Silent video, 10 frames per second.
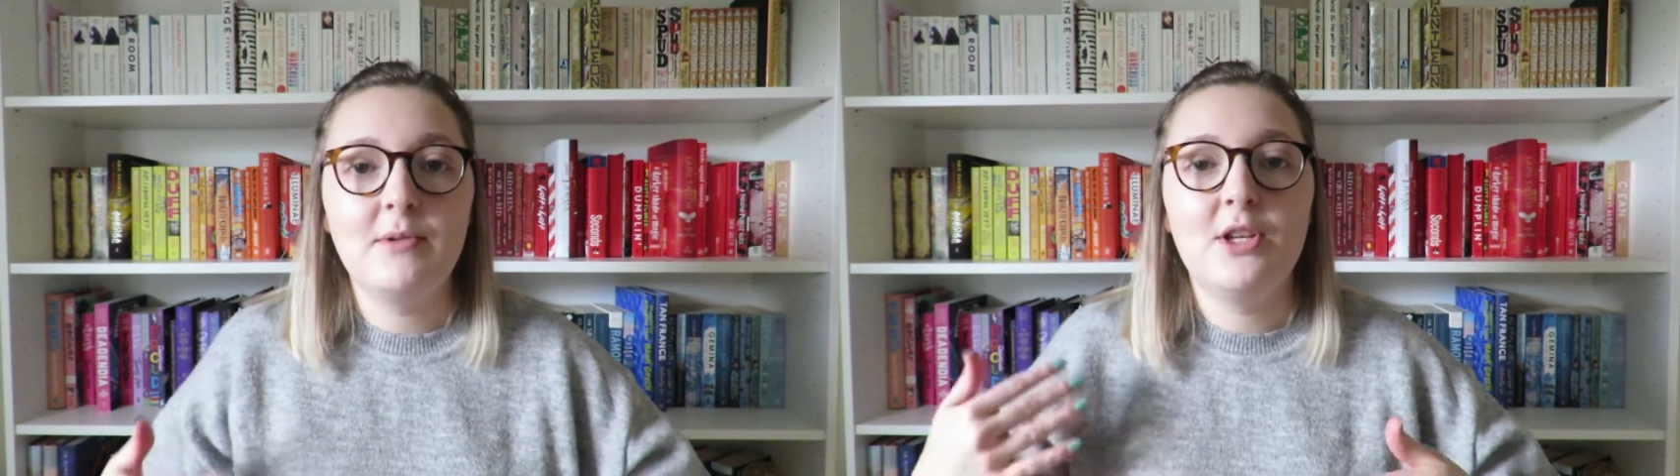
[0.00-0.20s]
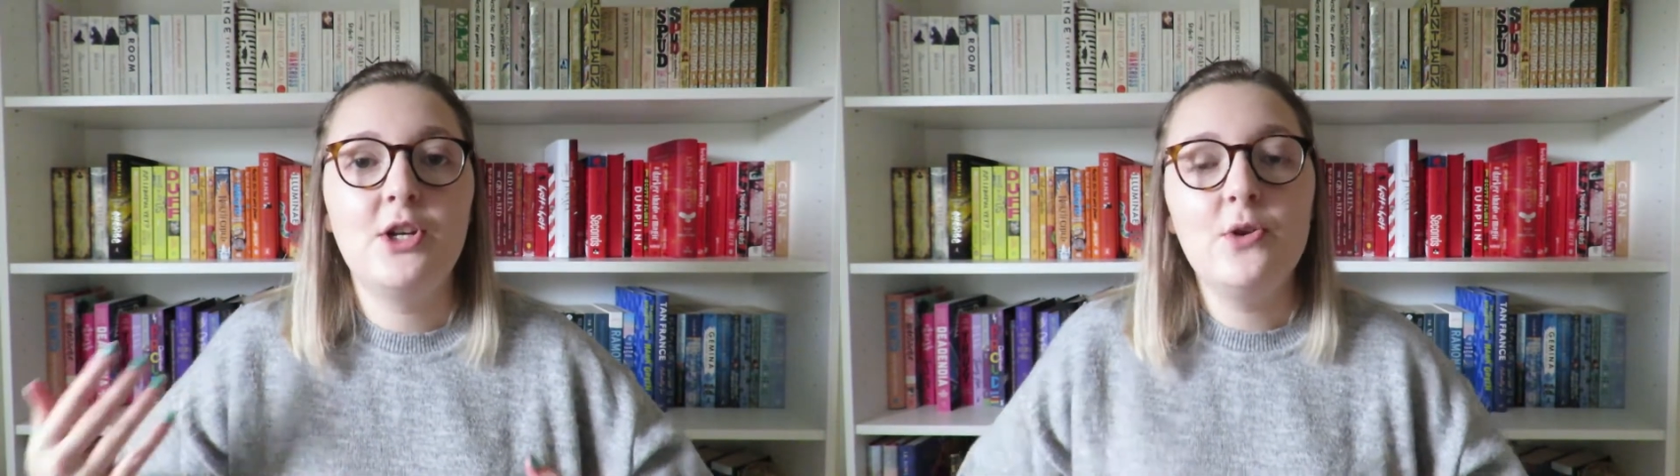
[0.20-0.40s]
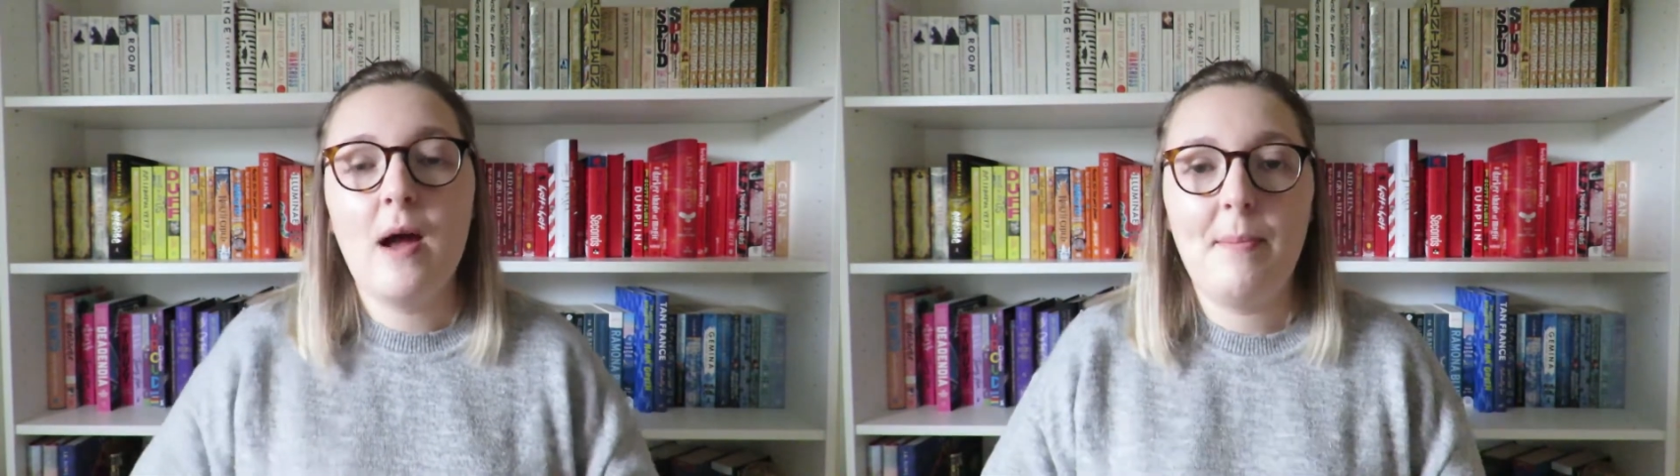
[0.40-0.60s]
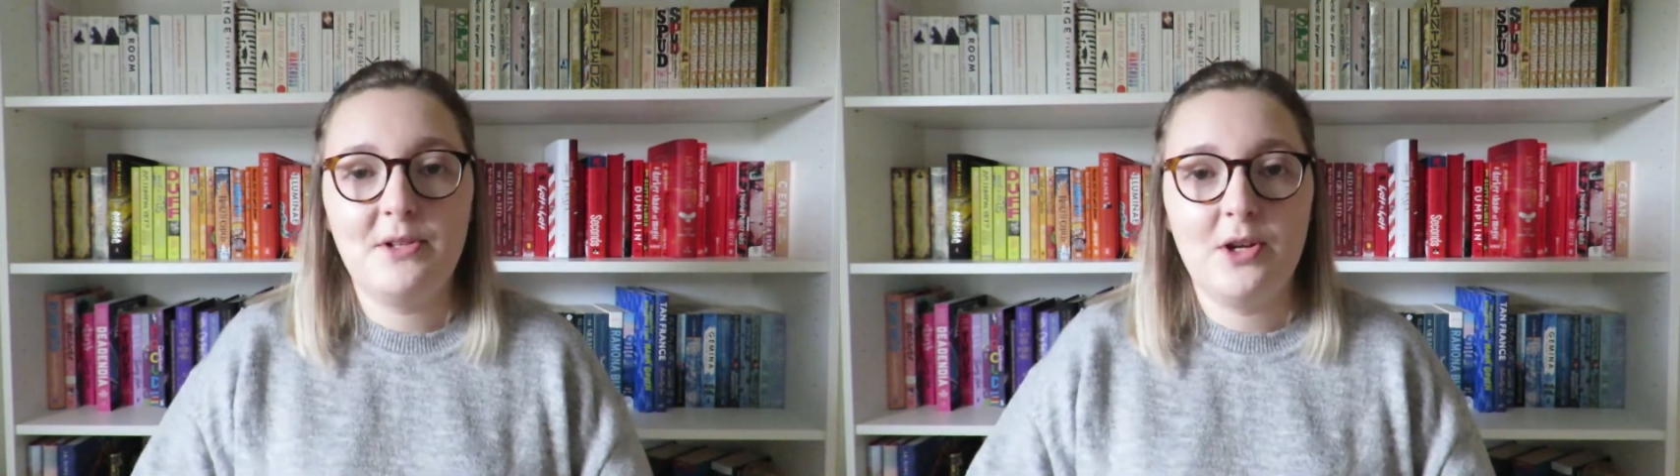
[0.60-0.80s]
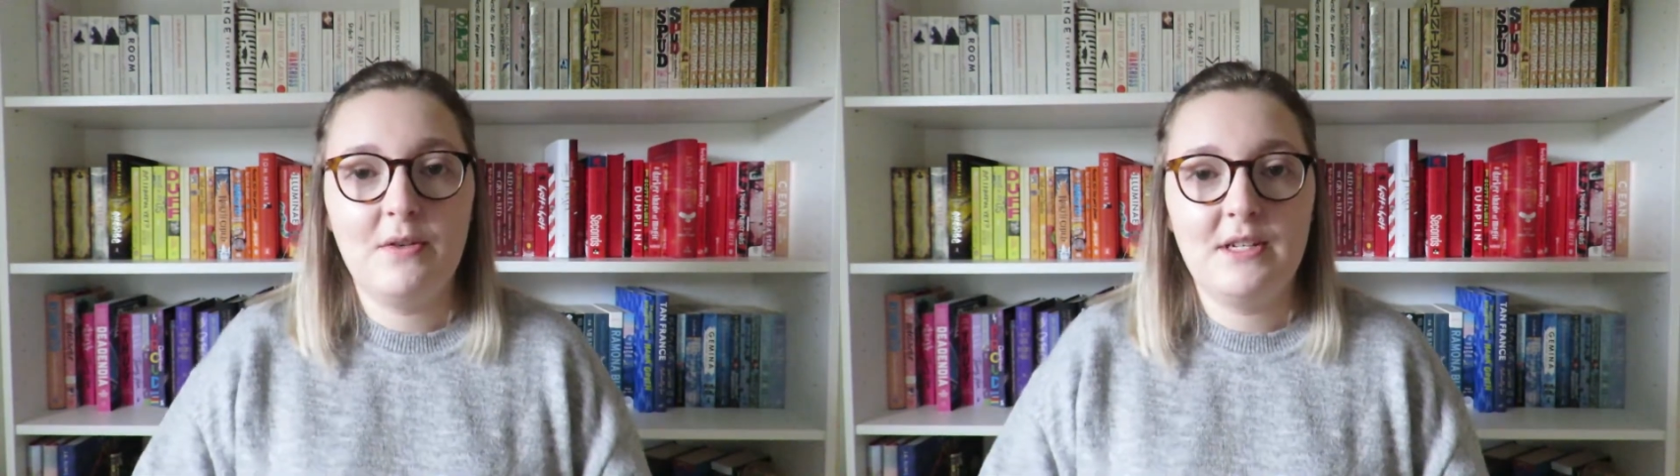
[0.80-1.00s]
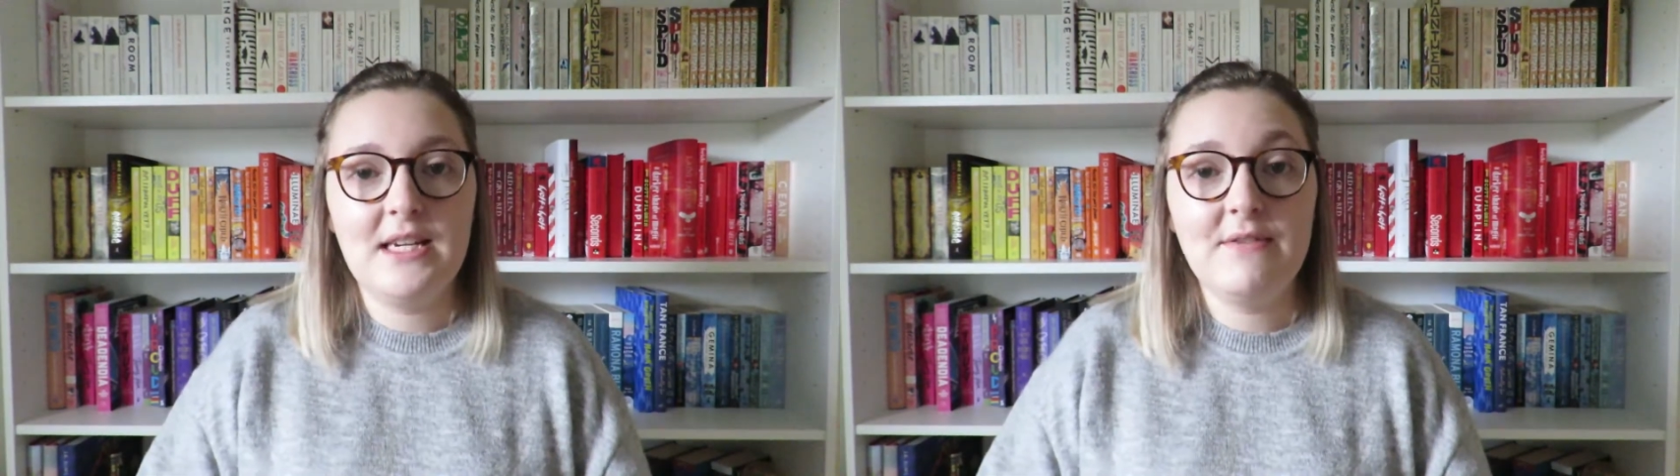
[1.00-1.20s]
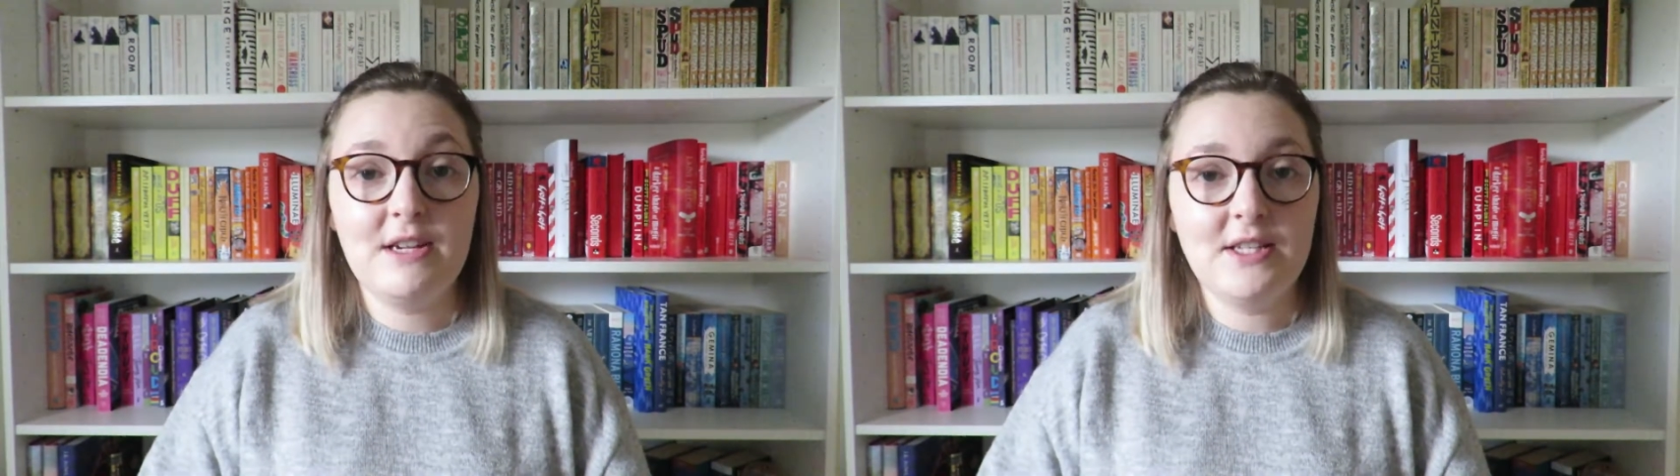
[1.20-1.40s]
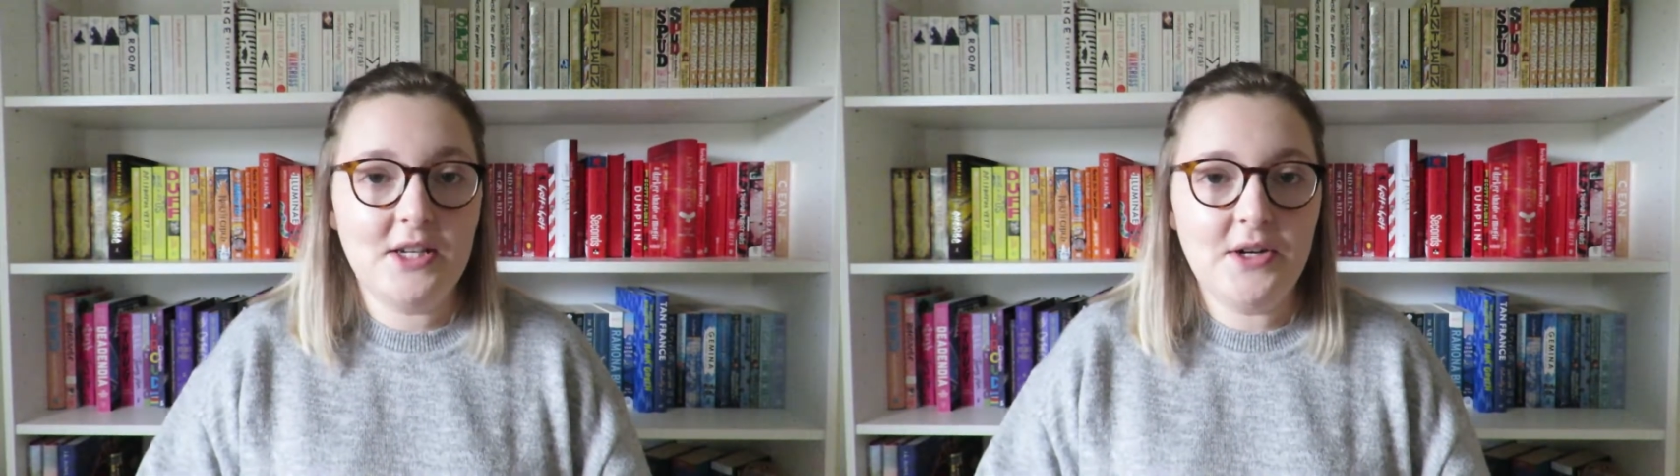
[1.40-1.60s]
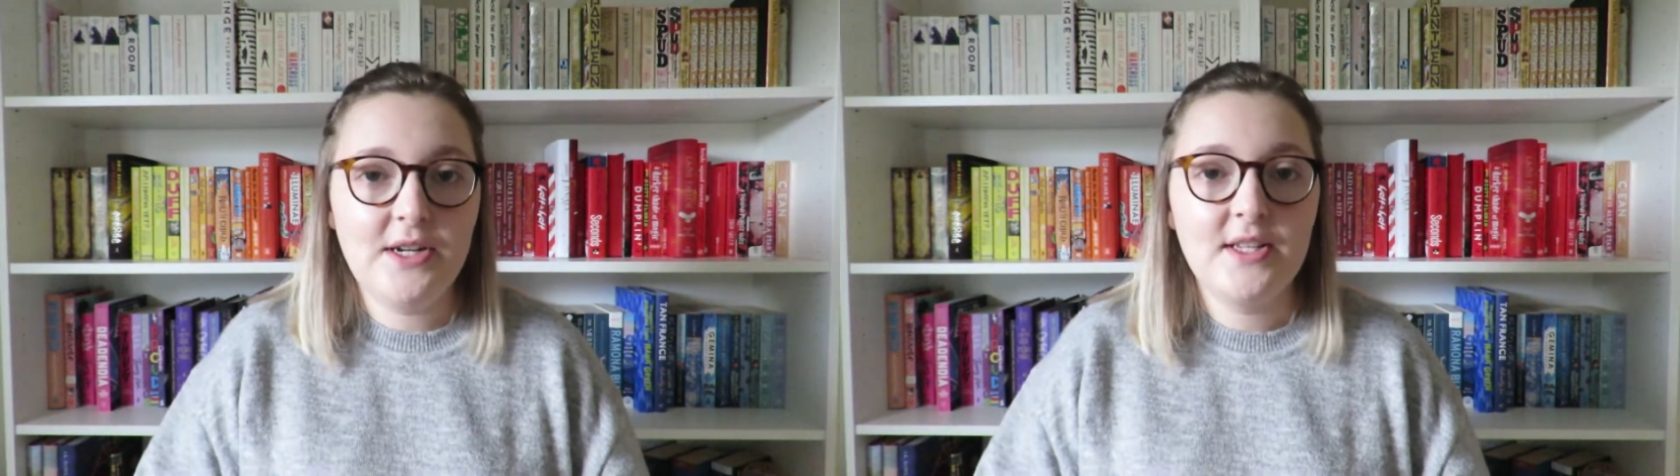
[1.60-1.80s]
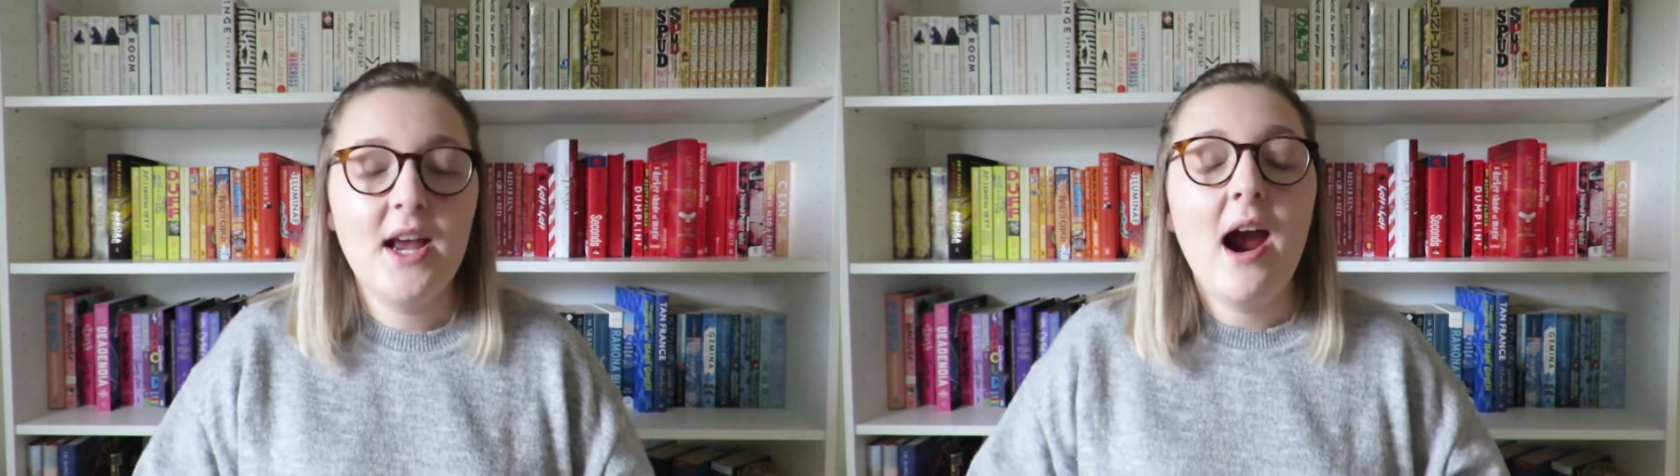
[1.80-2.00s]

it was a new episode of a TV series,